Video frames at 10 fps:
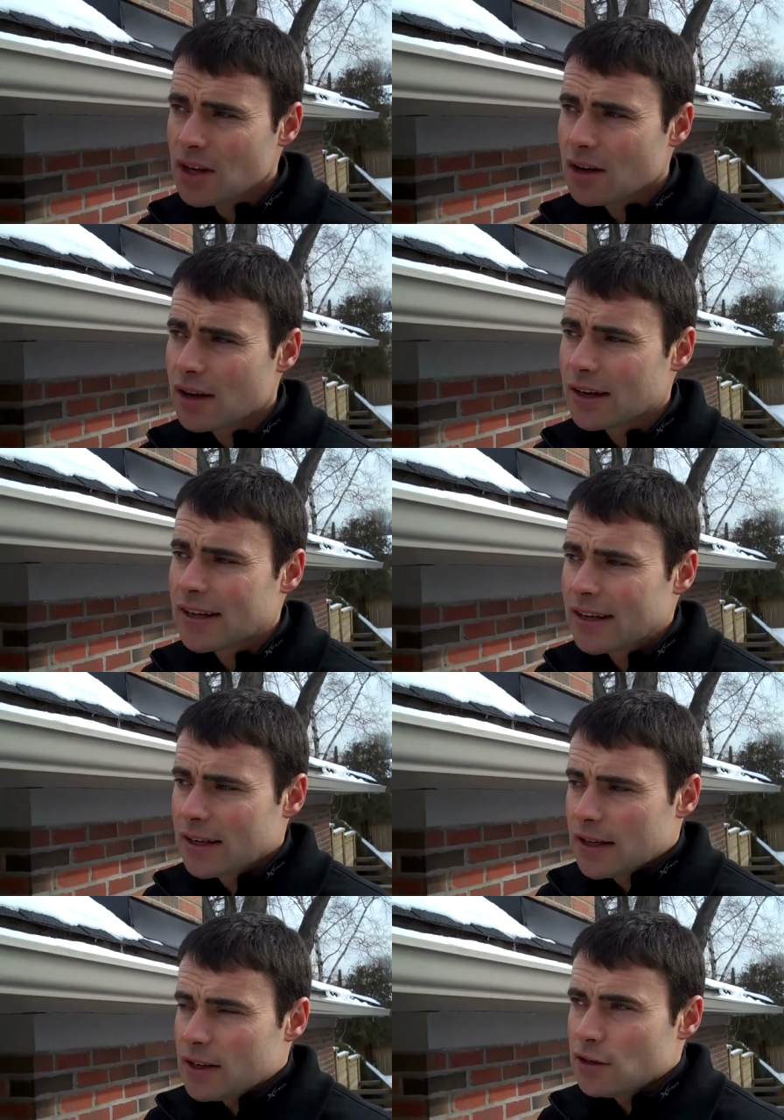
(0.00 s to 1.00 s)
Uh,
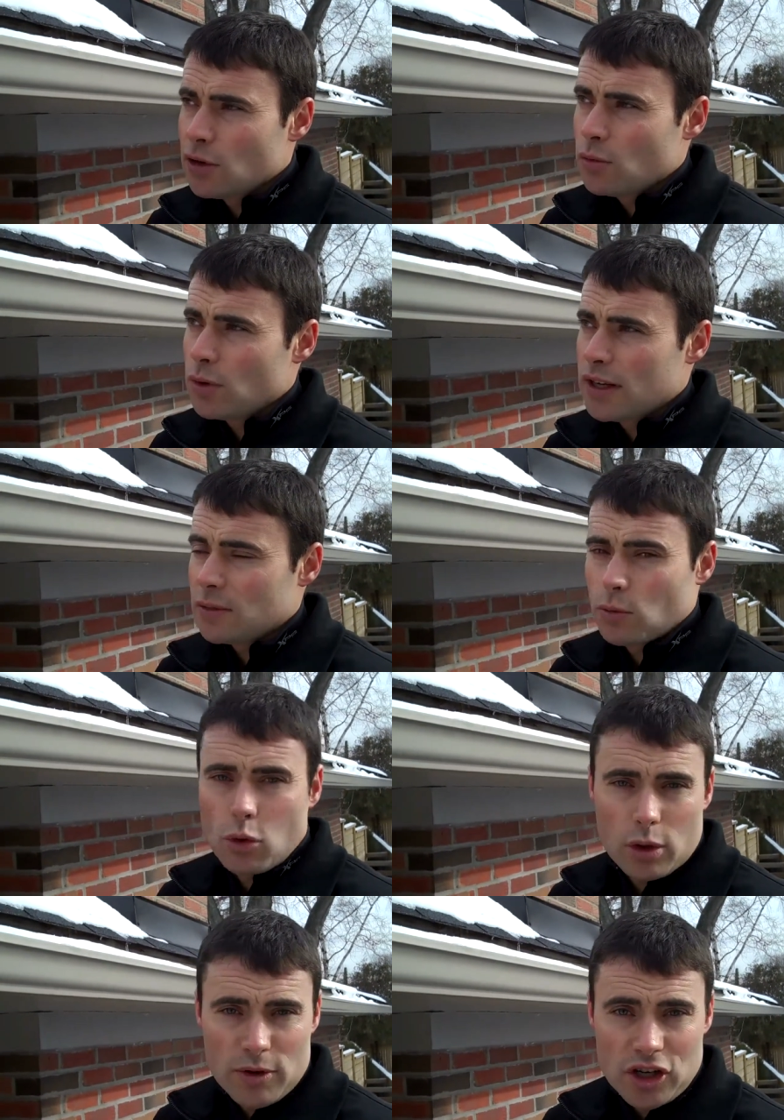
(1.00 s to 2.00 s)
you don't want it
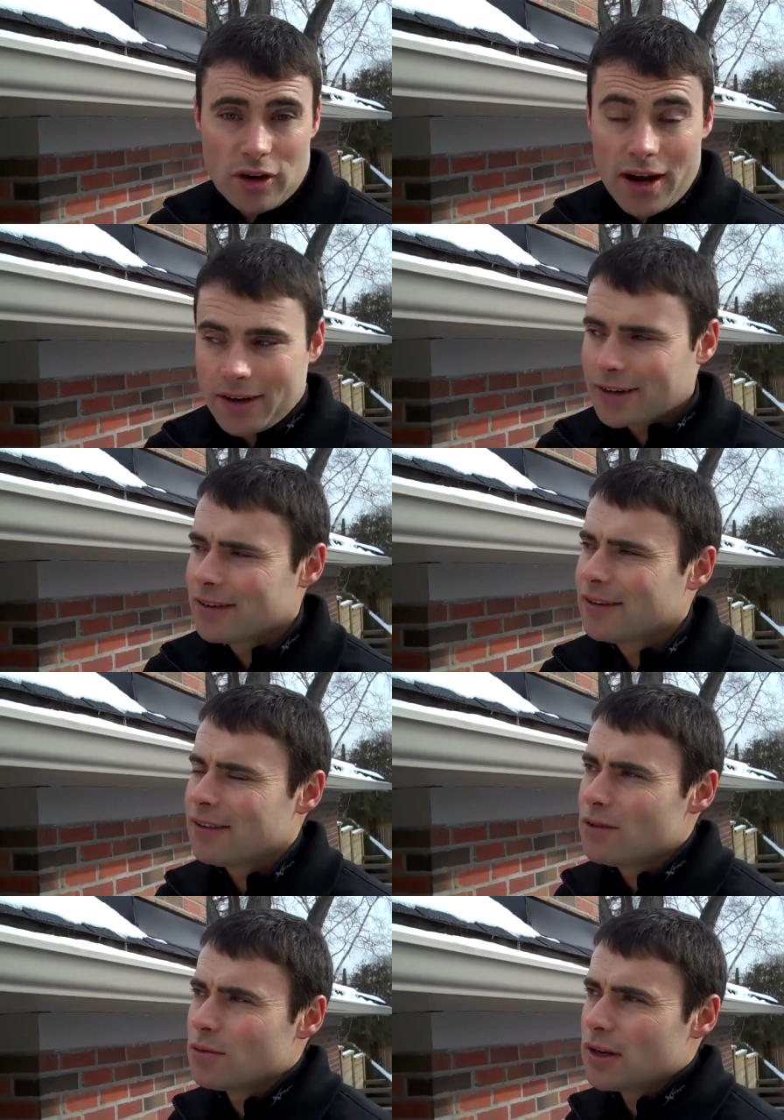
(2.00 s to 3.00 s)
warm in your attic.
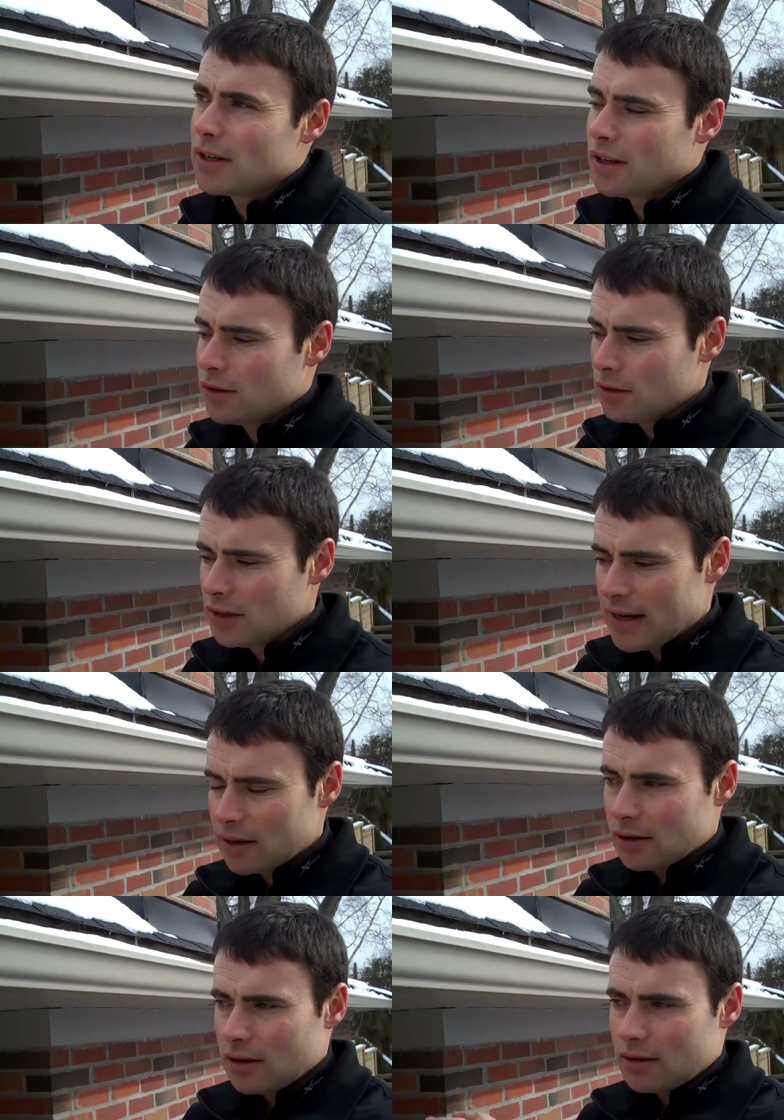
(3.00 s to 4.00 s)
You want a good
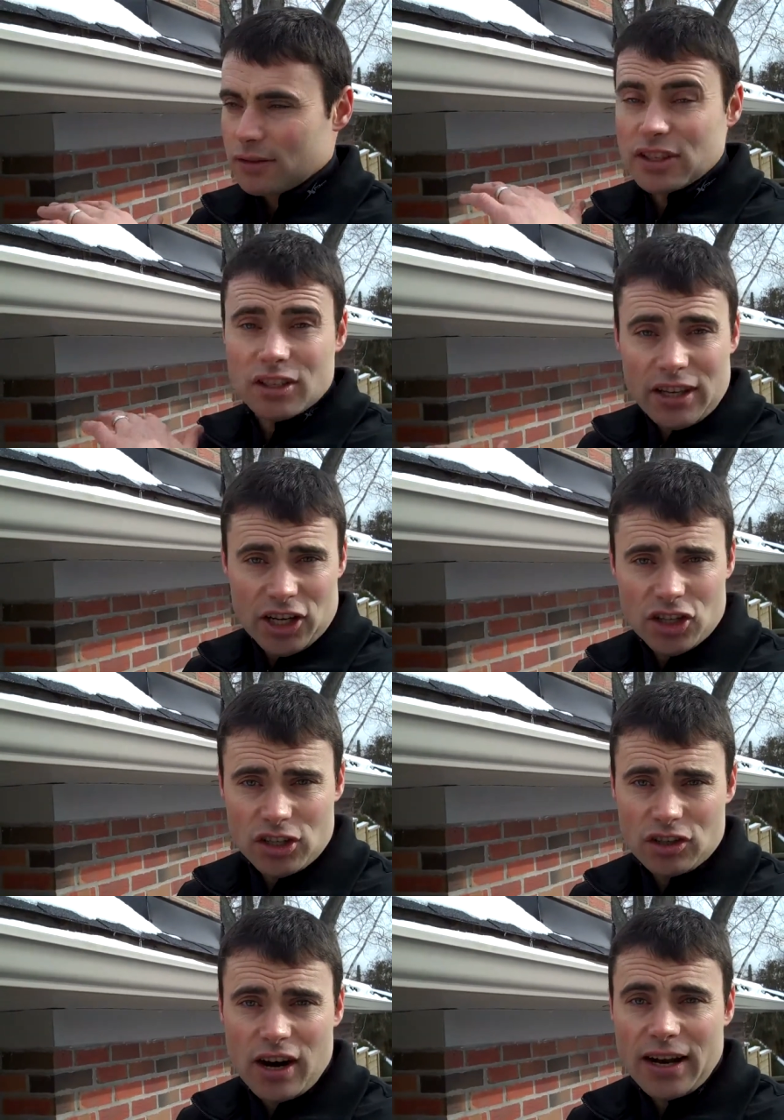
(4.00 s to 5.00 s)
layer of
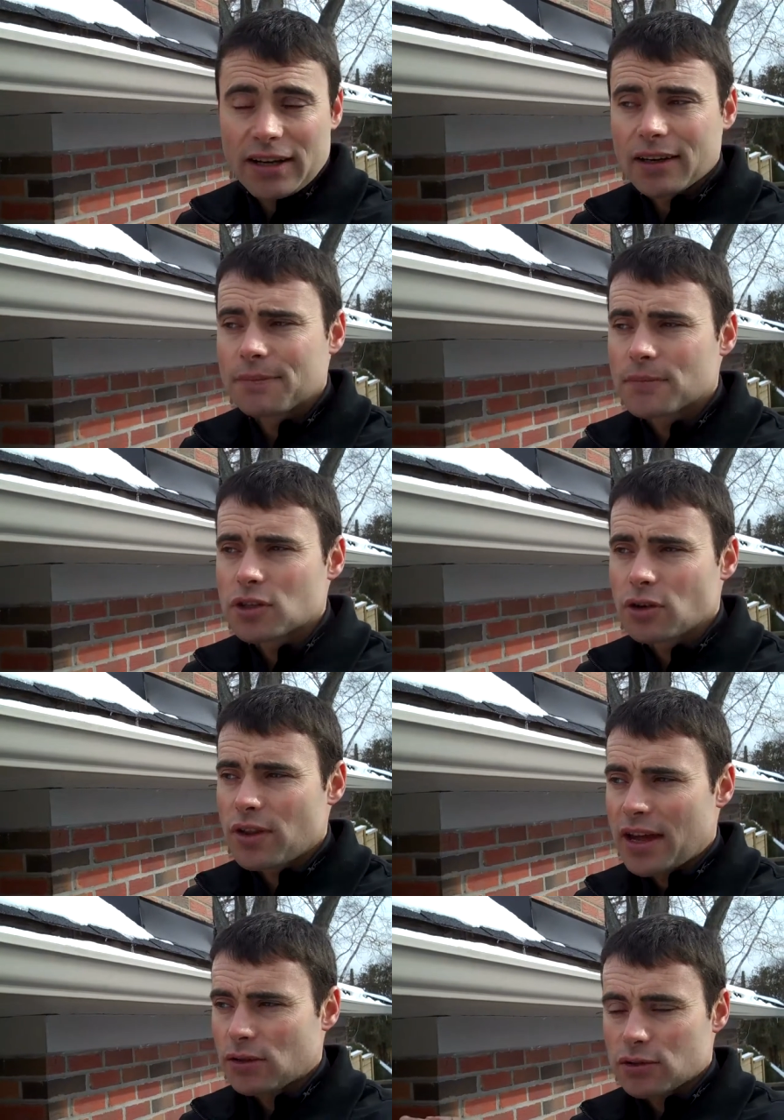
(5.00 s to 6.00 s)
insulation in your attic, so
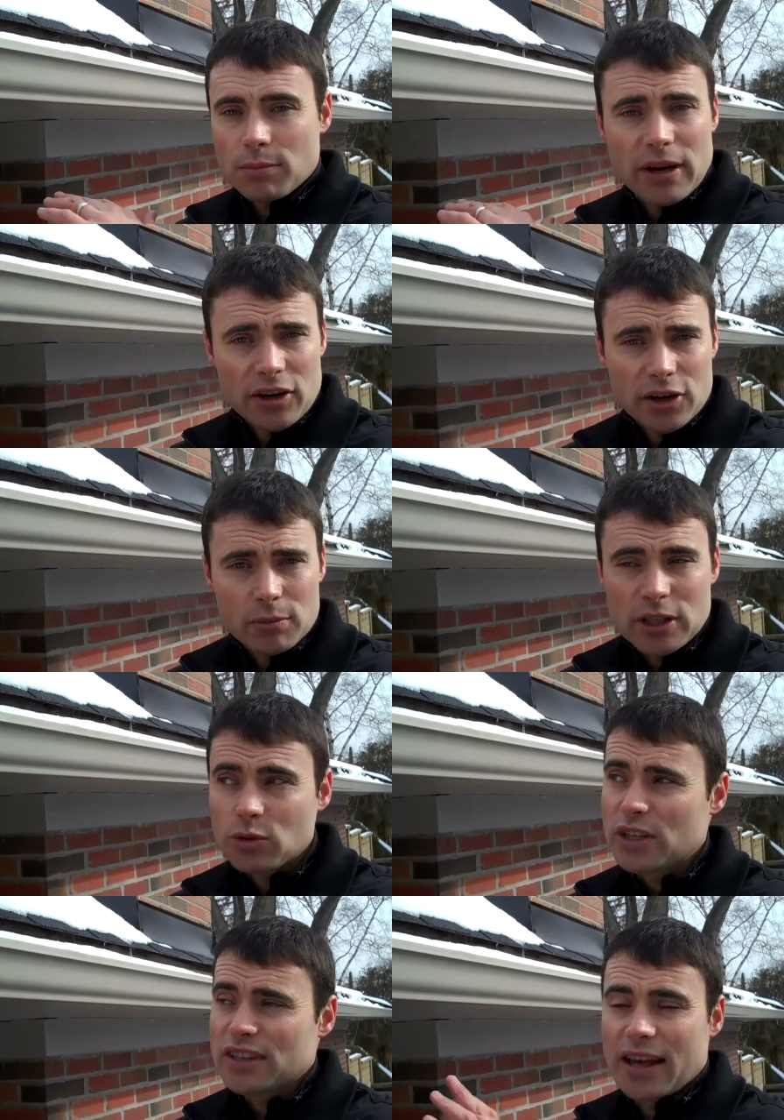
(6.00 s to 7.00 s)
that there's a barrier
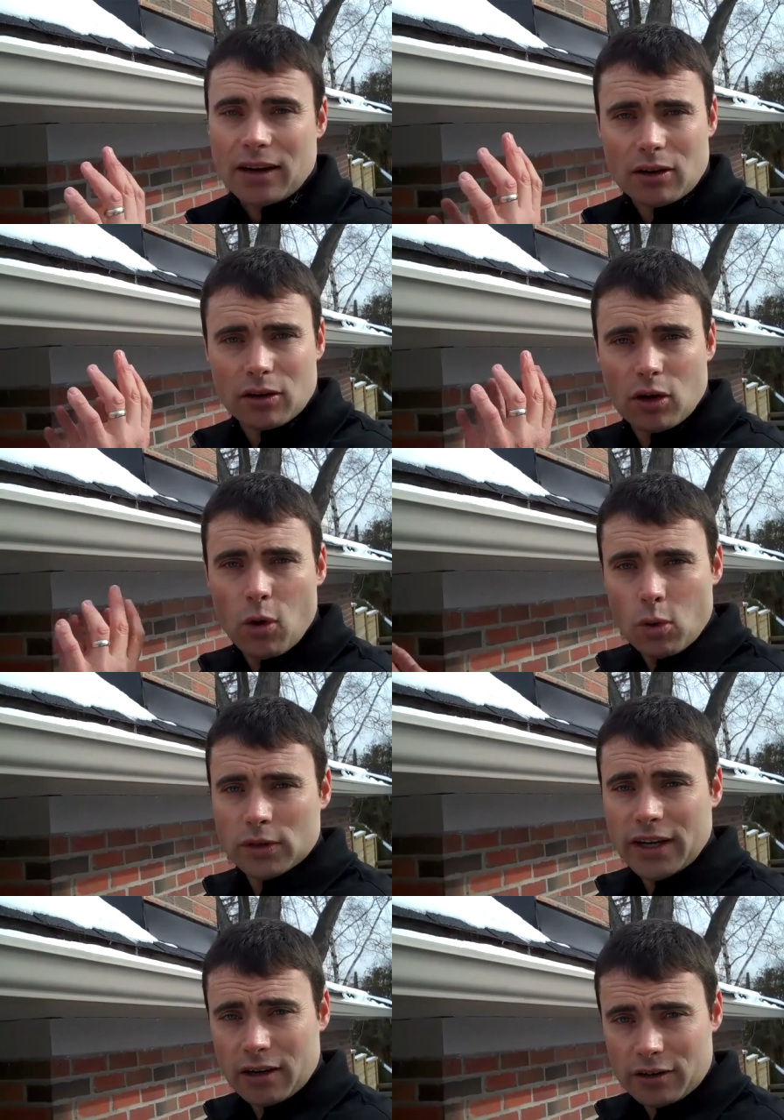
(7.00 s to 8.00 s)
between that
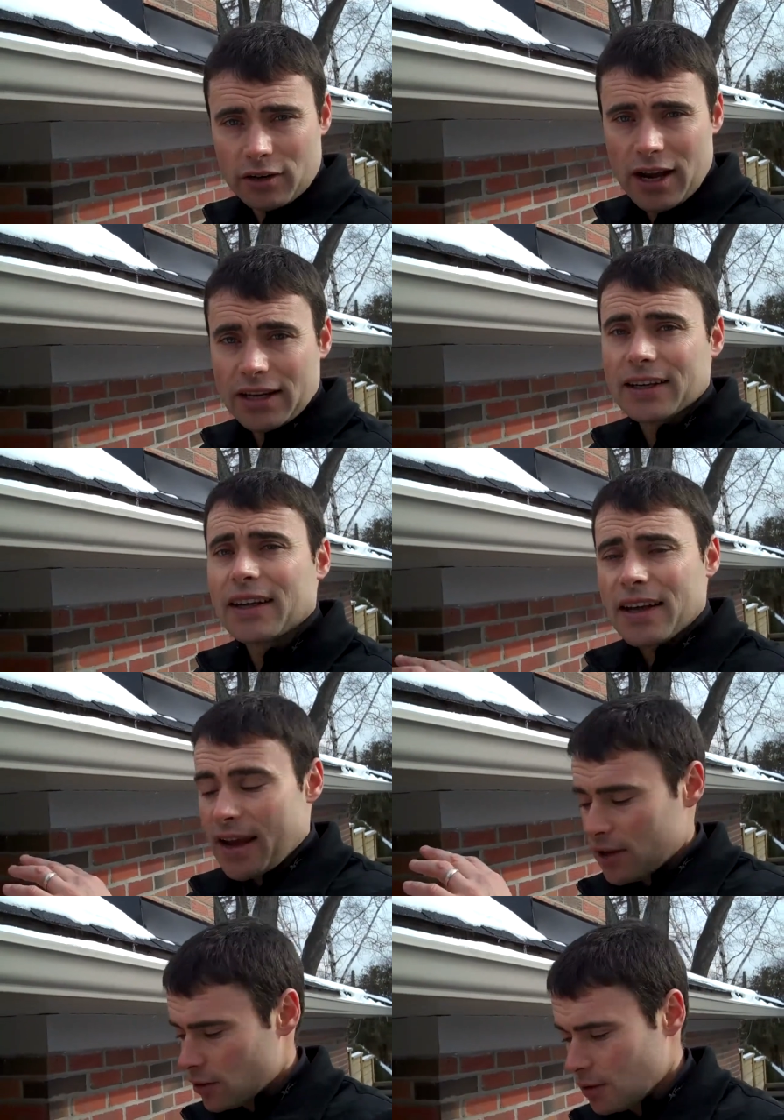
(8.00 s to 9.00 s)
cold air in your attic
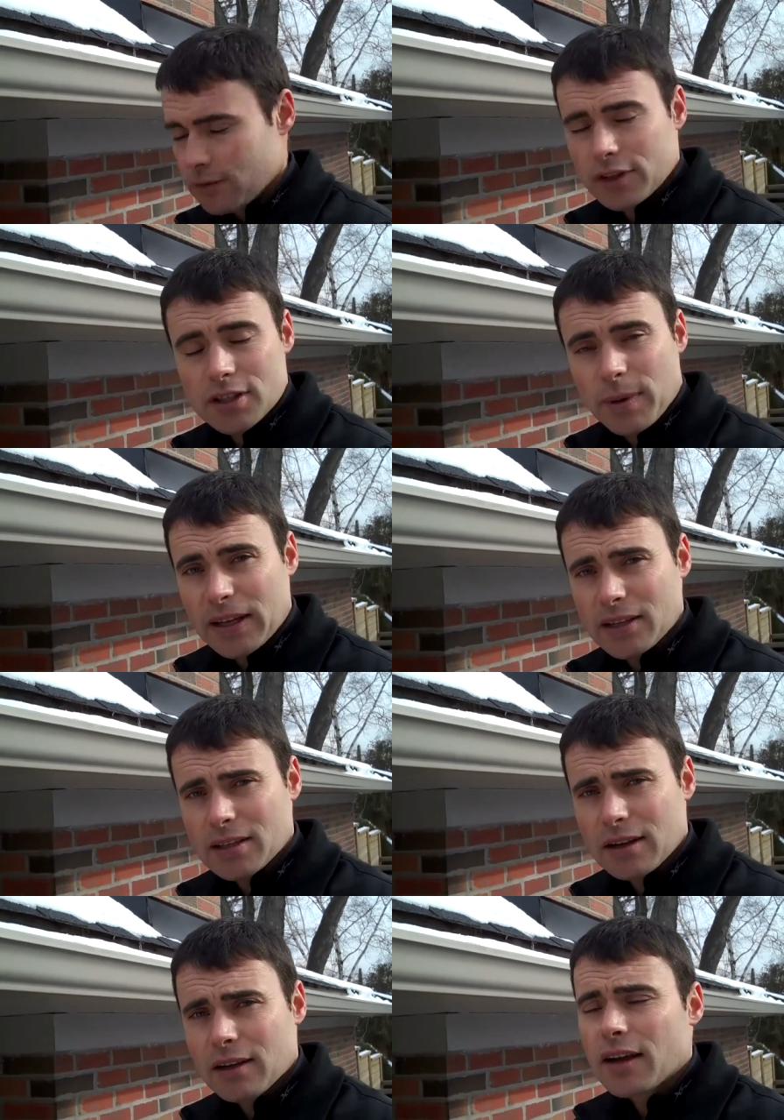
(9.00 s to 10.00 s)
and your living
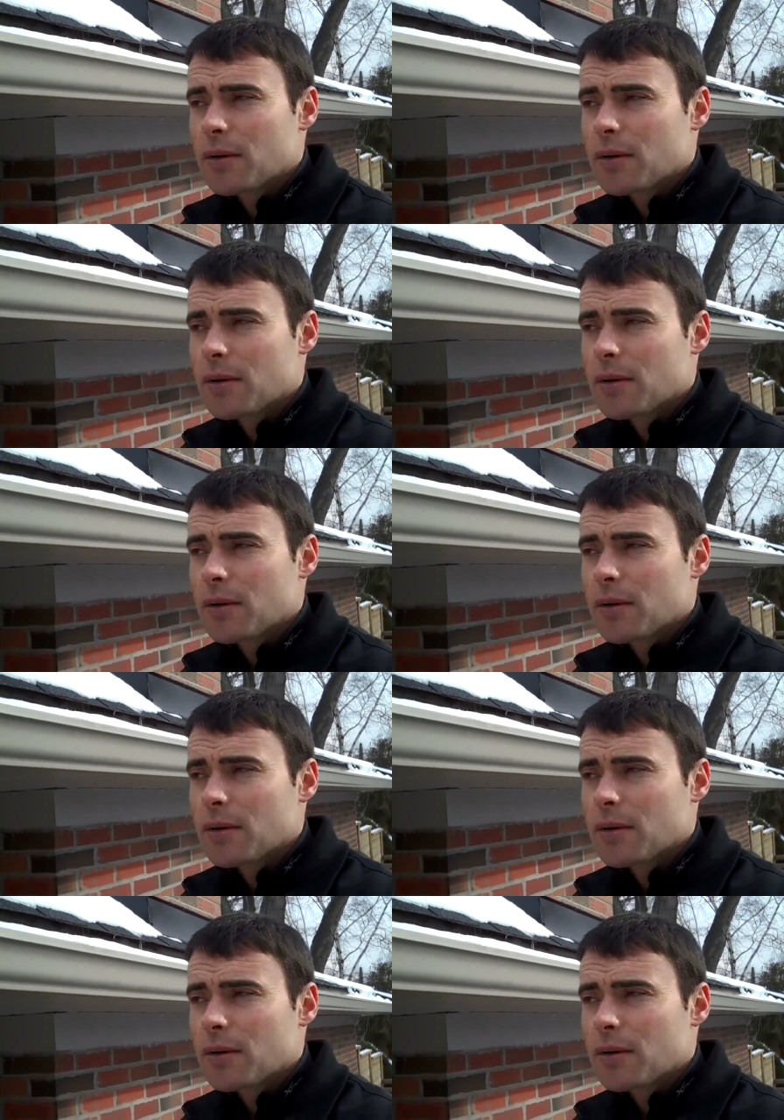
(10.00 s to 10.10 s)
space,